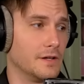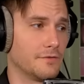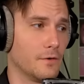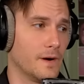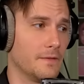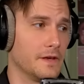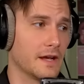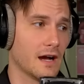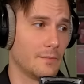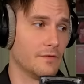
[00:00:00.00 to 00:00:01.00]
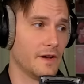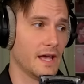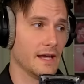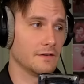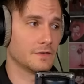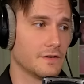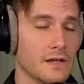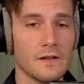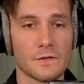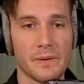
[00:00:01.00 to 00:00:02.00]
it for when they come of age.
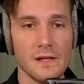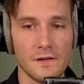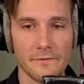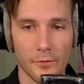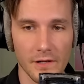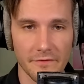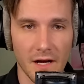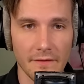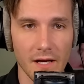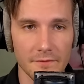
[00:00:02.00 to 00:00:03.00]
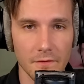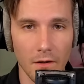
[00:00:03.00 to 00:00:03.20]
It is PG-45 after